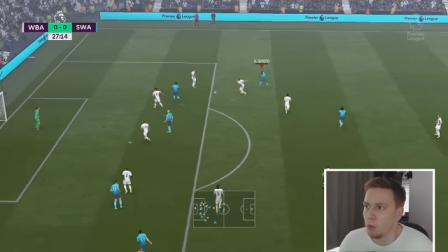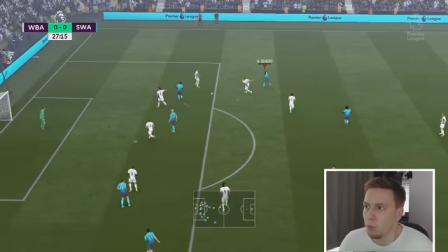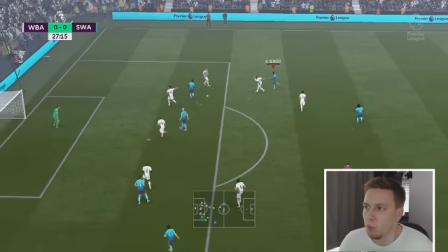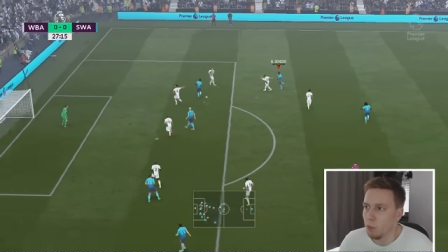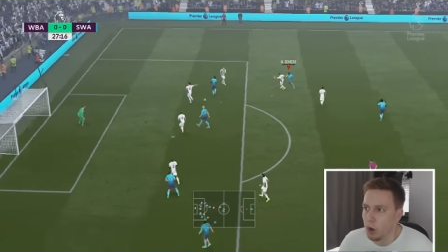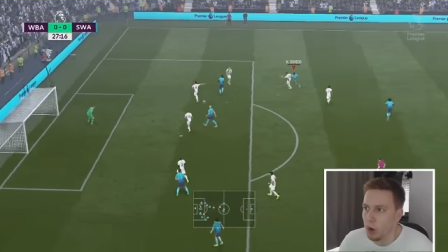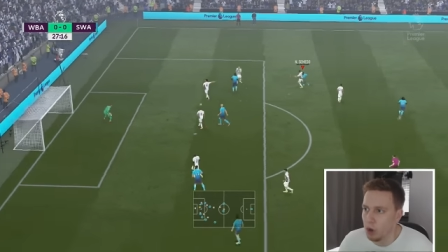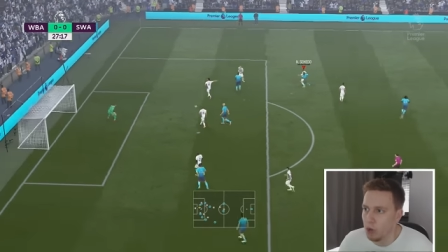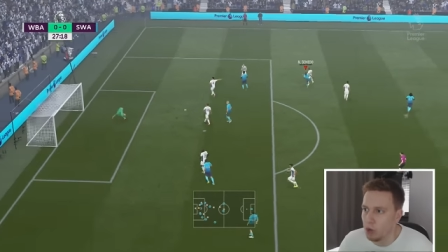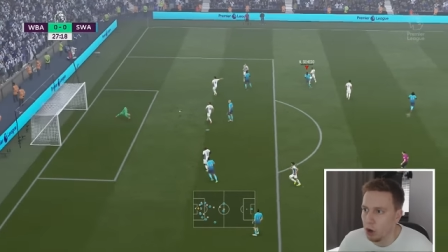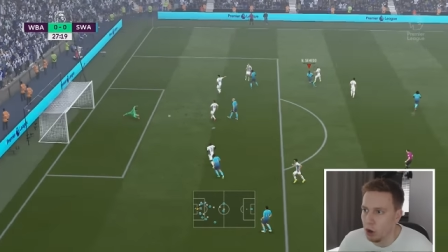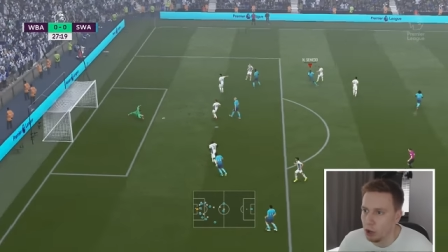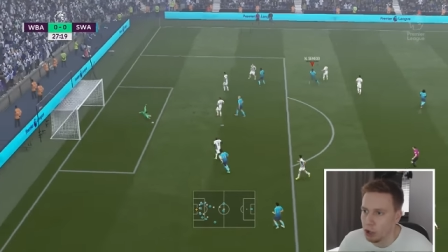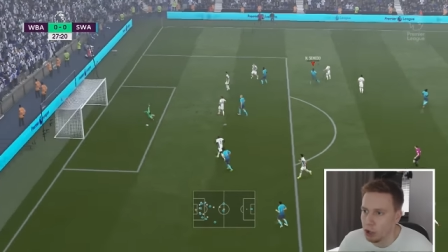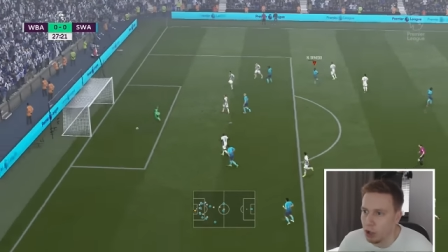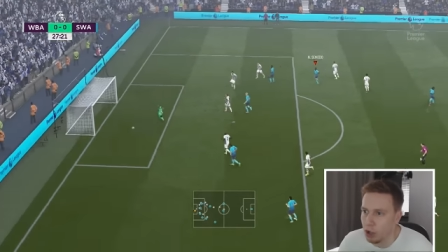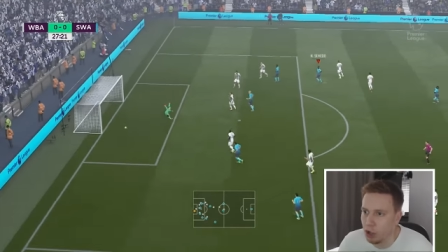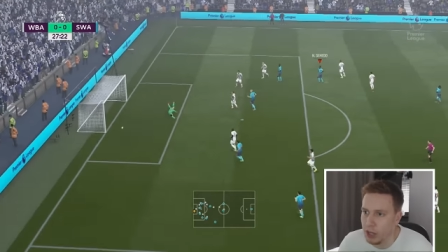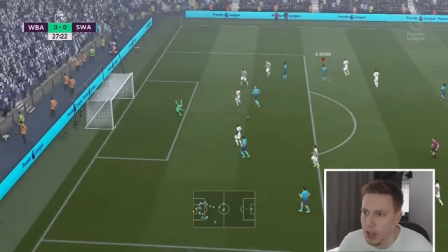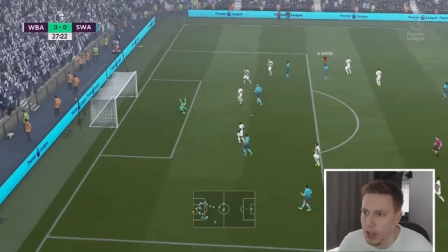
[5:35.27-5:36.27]
Why
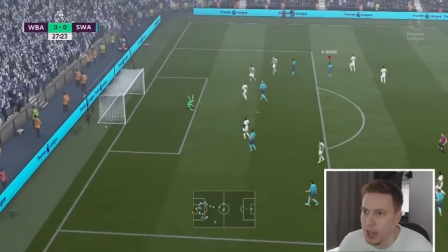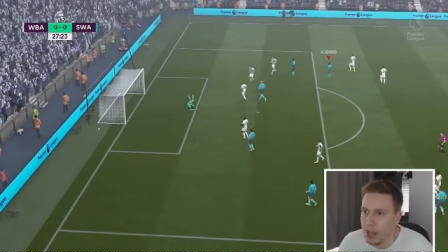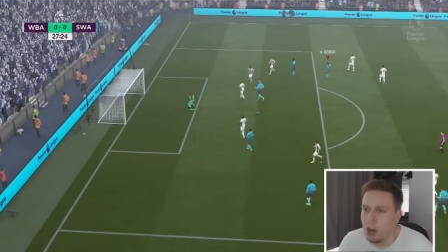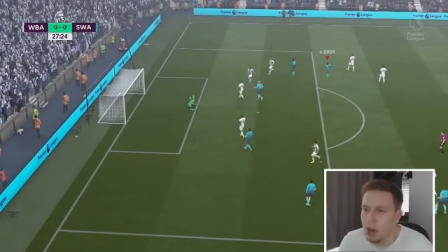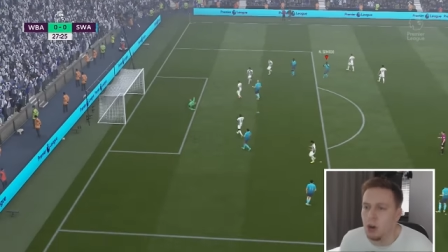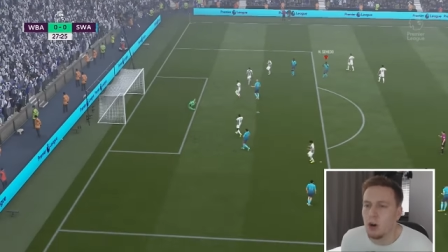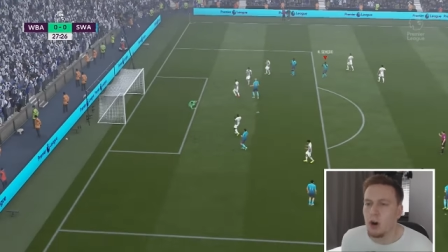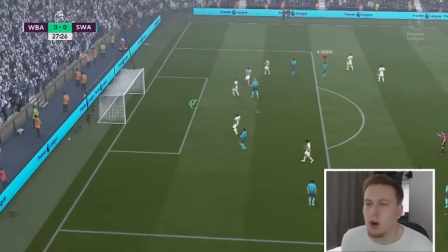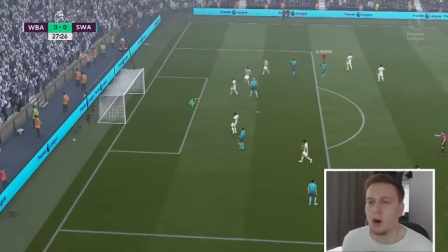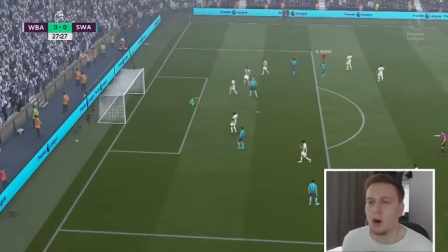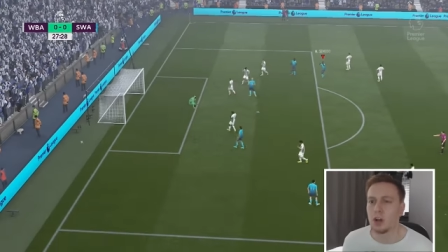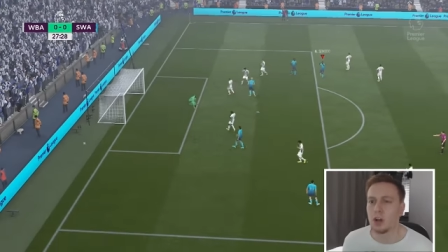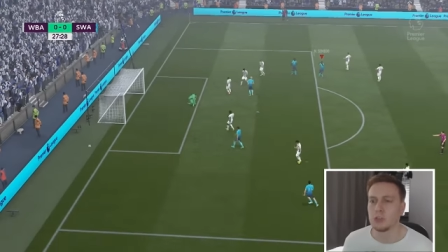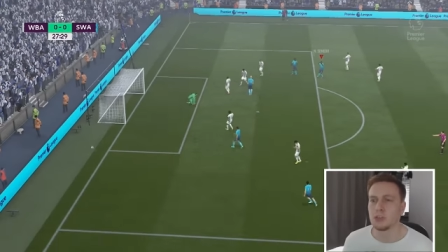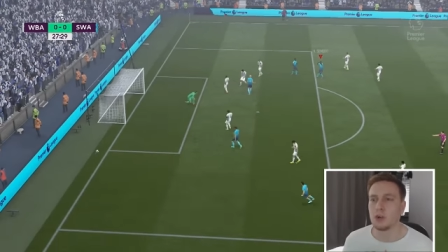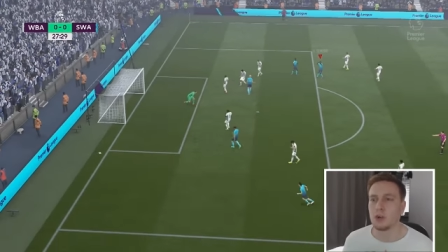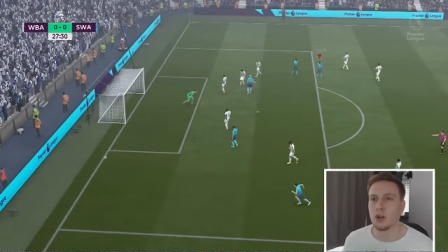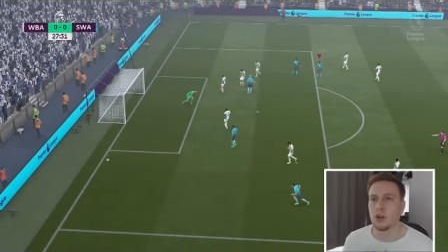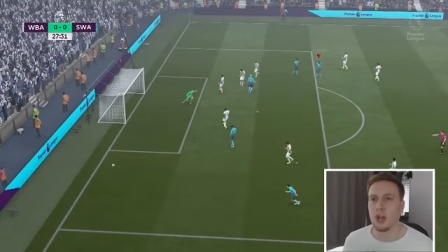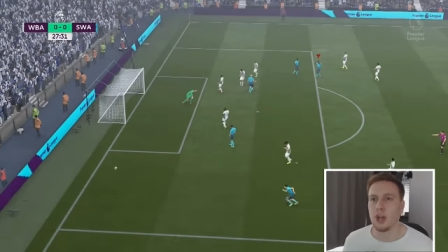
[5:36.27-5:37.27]
not? Good hit. Oh, it's
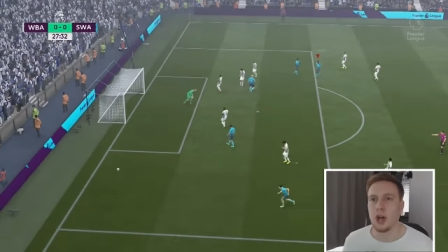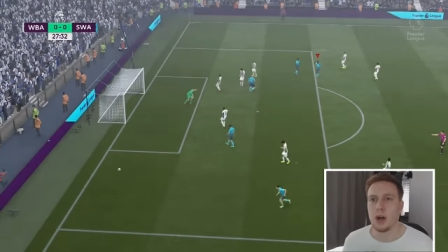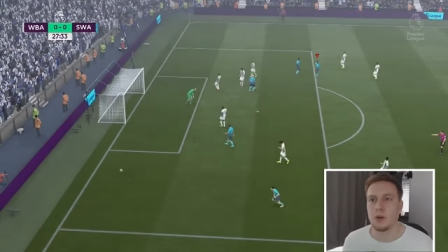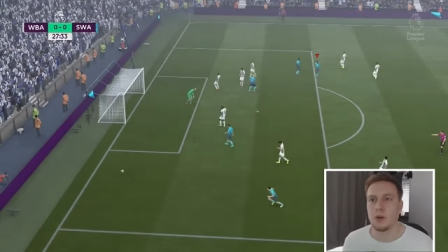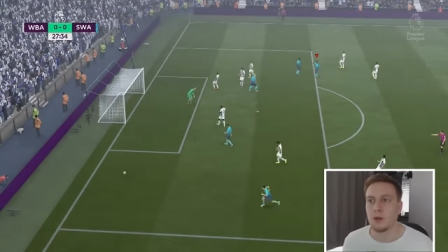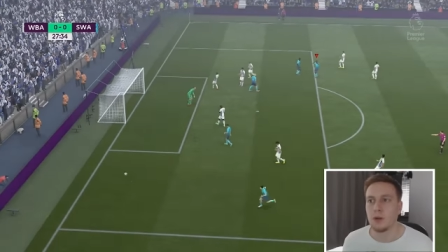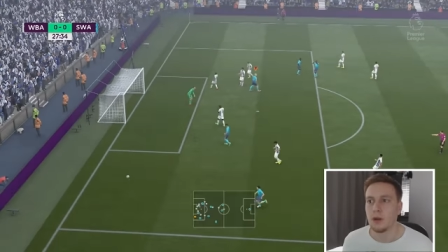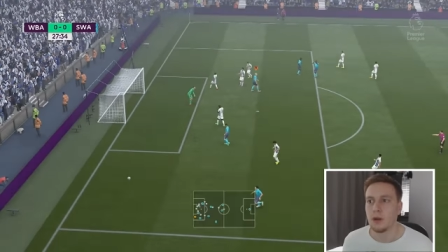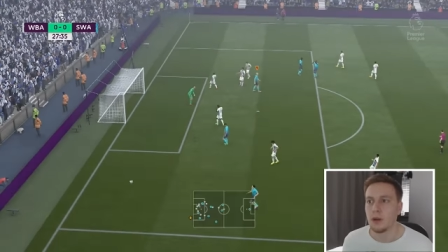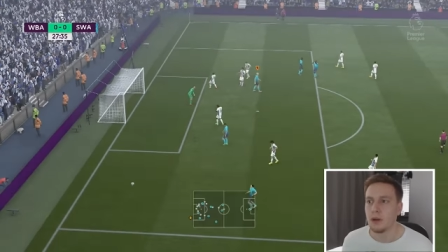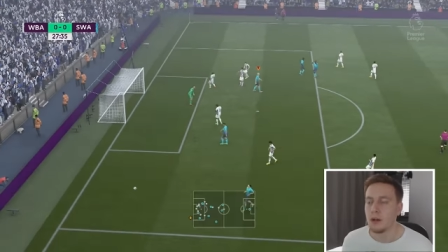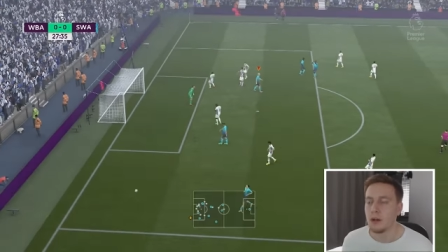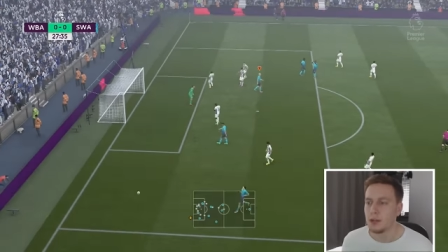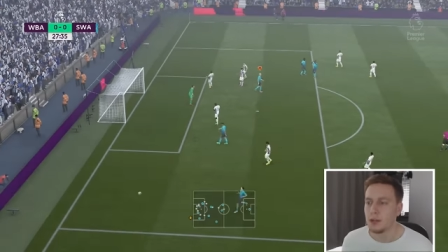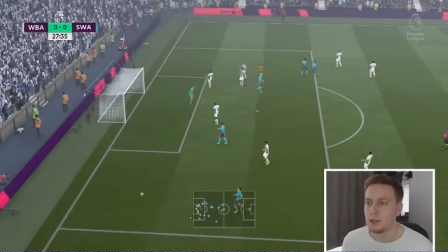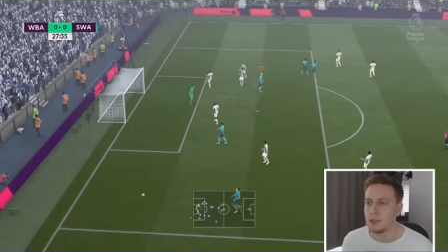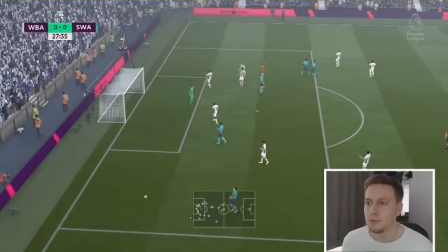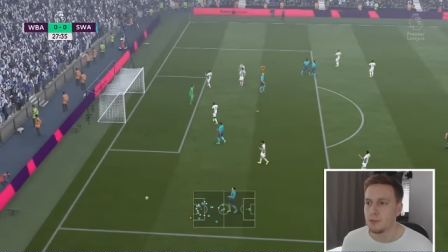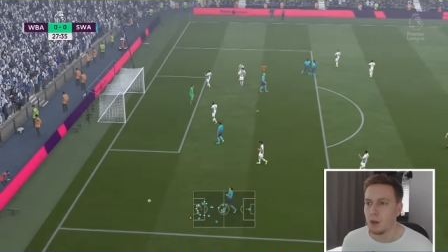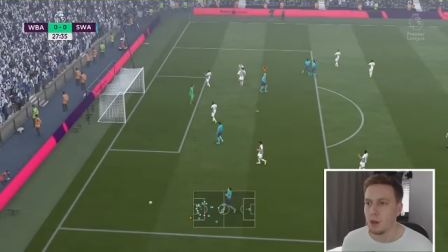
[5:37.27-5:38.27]
gone low.
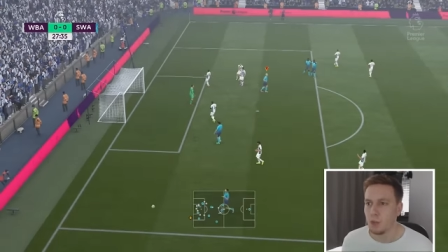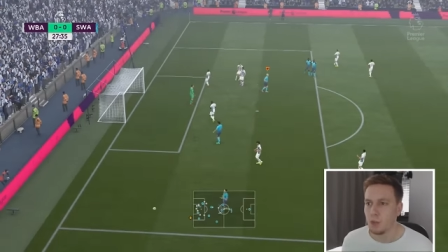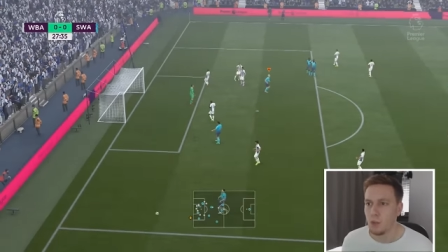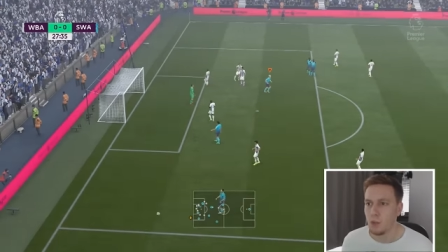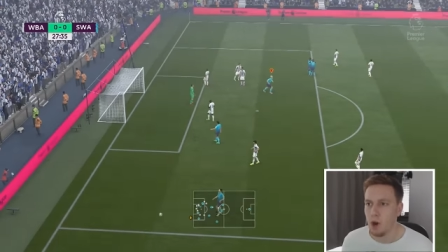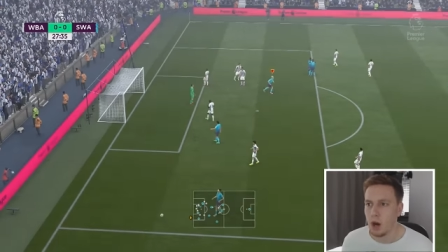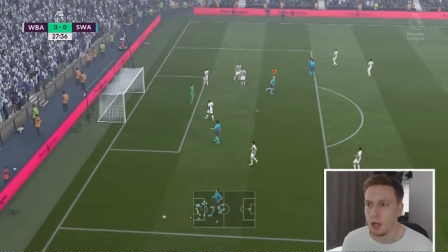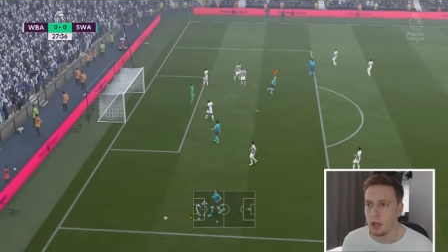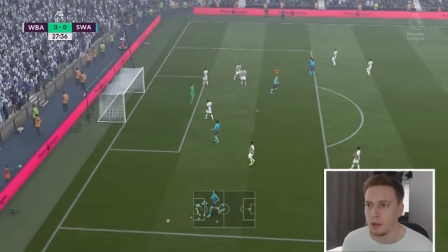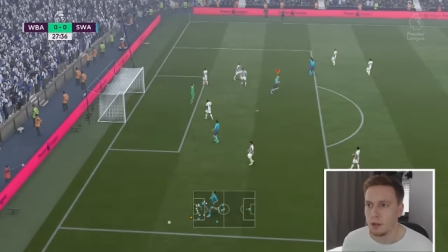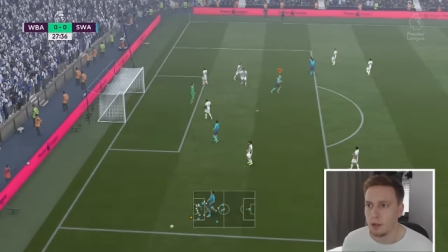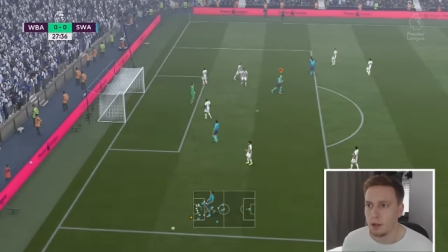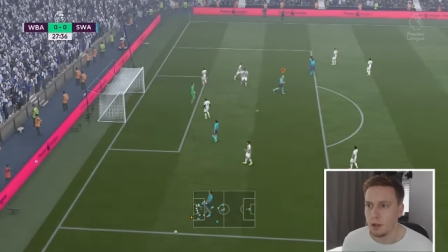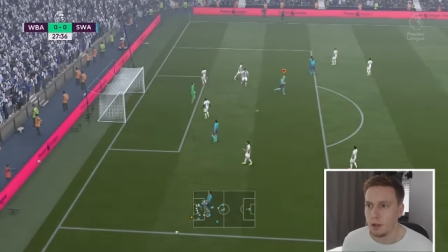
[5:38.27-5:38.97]
It's flown wide.